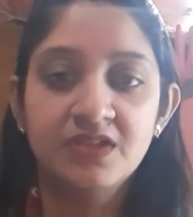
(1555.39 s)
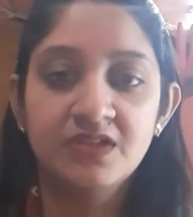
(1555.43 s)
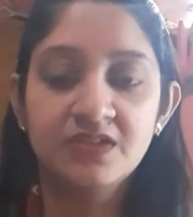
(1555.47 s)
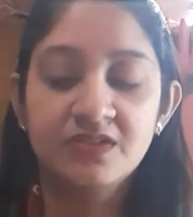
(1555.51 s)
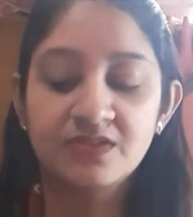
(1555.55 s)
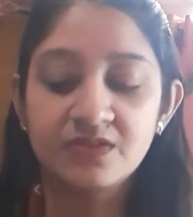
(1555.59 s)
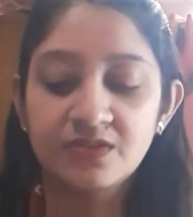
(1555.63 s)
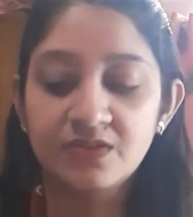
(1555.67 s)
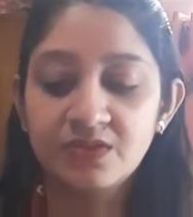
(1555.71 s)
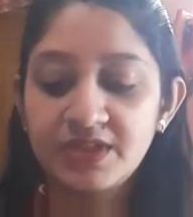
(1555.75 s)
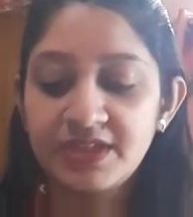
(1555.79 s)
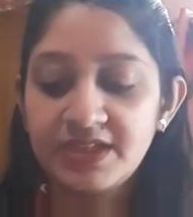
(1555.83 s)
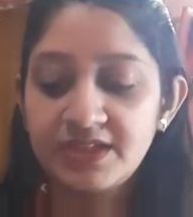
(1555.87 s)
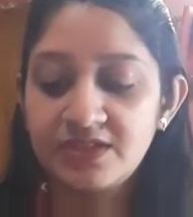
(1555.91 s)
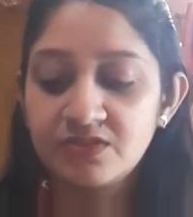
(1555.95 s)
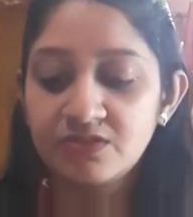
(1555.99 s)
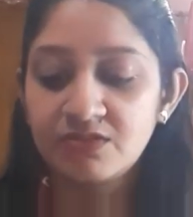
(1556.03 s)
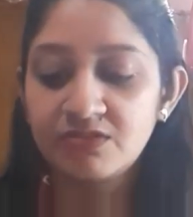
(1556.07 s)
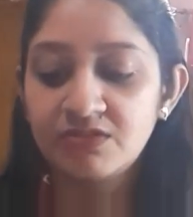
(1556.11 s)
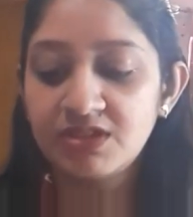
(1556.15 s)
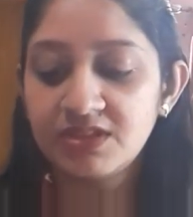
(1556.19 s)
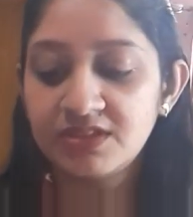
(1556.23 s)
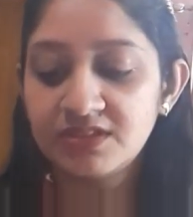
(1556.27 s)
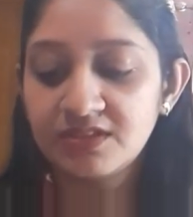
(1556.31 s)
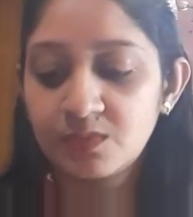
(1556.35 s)
So he
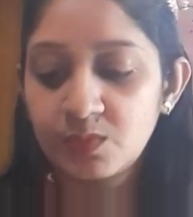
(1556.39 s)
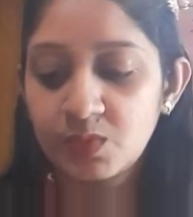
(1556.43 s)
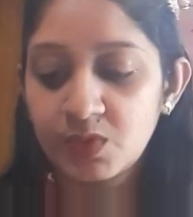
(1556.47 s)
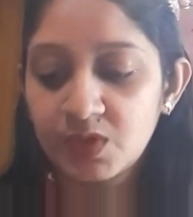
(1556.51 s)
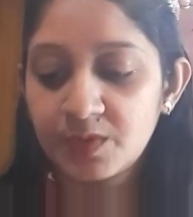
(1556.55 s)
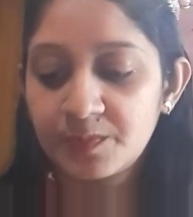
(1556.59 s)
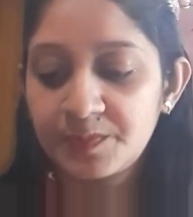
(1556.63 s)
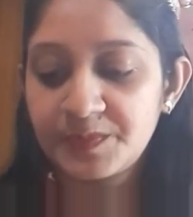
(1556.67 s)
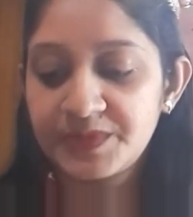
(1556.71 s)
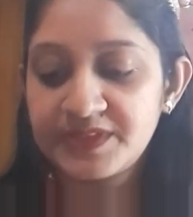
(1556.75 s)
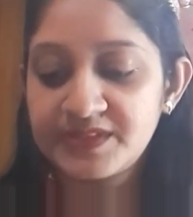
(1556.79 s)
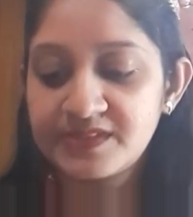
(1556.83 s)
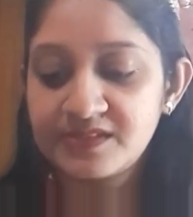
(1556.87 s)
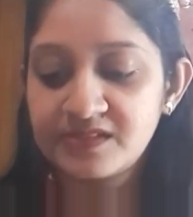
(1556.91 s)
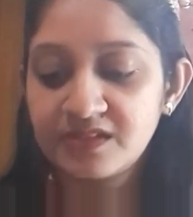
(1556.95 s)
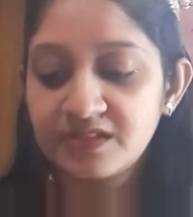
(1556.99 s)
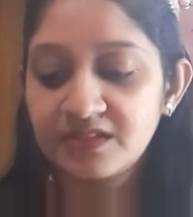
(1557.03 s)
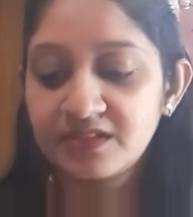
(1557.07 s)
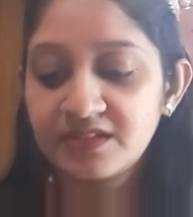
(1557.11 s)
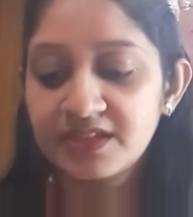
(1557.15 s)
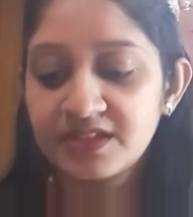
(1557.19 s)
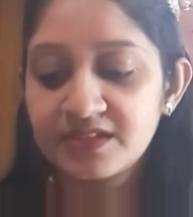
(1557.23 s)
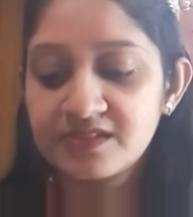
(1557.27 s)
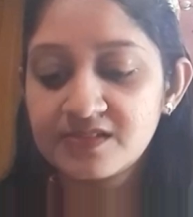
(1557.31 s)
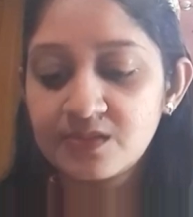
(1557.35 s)
told the war prisoner
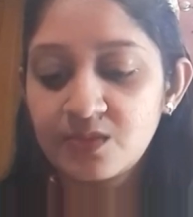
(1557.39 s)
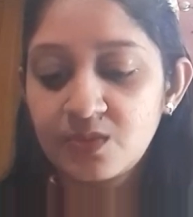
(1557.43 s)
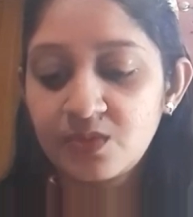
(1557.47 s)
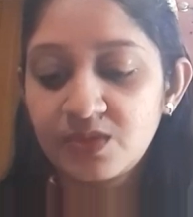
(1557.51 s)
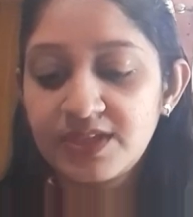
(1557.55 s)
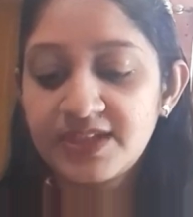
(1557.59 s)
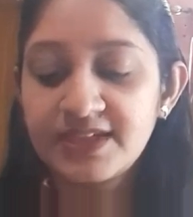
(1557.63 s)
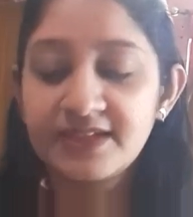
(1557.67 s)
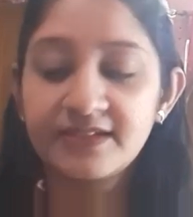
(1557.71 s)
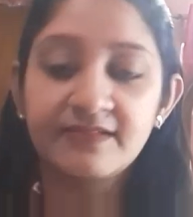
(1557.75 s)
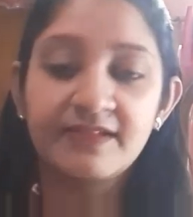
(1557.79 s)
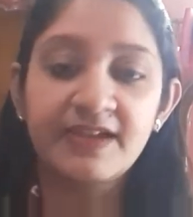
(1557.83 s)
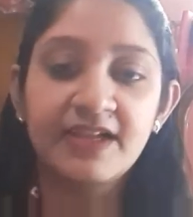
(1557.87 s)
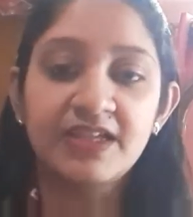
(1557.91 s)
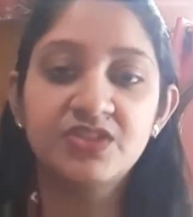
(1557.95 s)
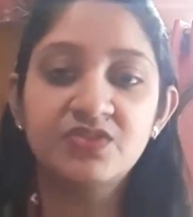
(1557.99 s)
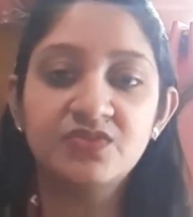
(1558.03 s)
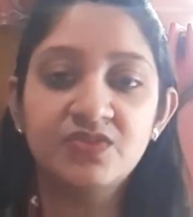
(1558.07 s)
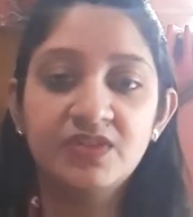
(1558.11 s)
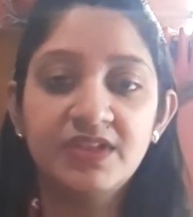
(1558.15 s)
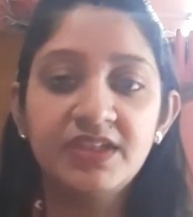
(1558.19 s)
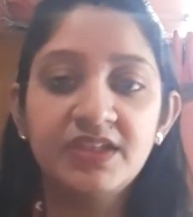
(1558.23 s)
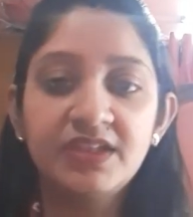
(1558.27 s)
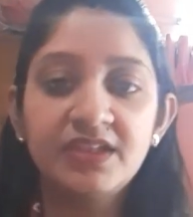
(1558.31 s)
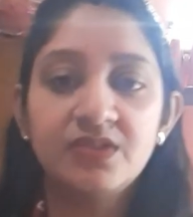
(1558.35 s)
that slowly and
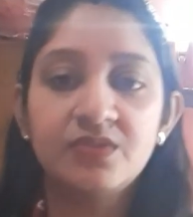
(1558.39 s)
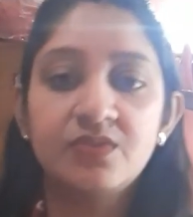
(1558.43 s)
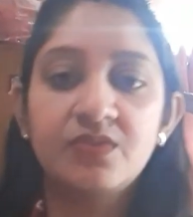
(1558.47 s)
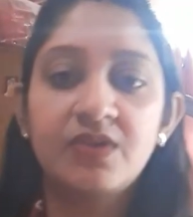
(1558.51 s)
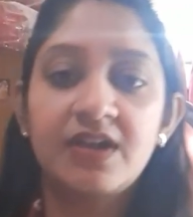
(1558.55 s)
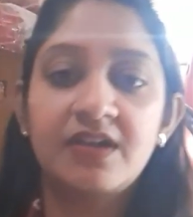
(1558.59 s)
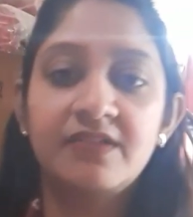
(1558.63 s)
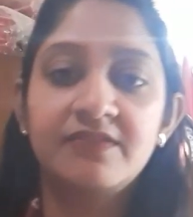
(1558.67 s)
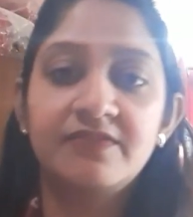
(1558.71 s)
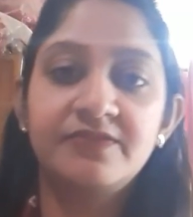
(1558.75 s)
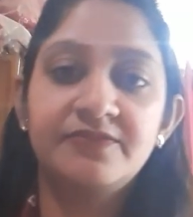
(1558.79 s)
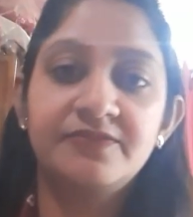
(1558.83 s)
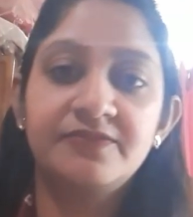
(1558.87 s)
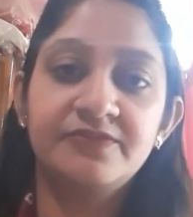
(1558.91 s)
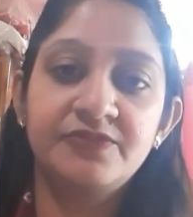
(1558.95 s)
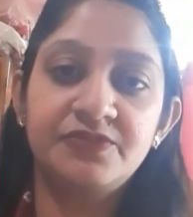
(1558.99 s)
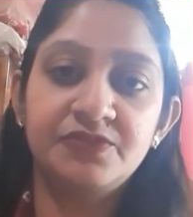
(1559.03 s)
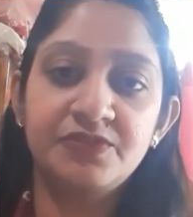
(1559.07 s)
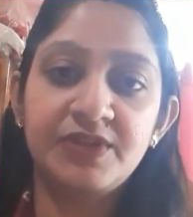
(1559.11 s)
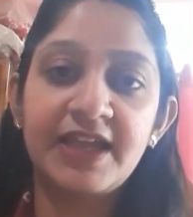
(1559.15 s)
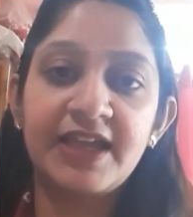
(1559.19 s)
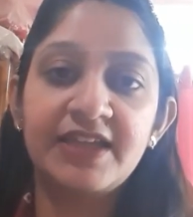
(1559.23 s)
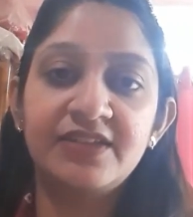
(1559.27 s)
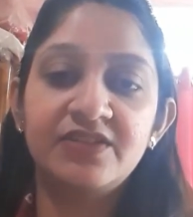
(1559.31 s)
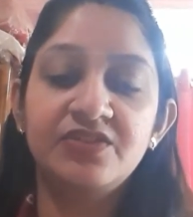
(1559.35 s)
gradually you have
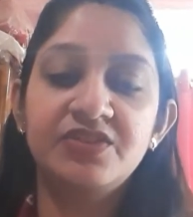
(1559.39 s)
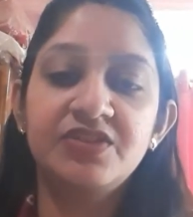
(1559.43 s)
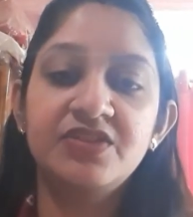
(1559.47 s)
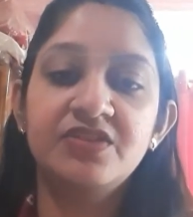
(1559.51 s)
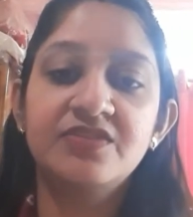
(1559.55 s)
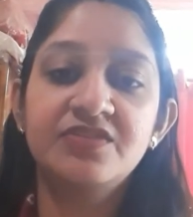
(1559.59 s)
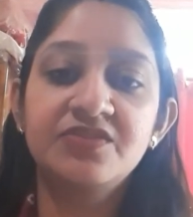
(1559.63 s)
to gather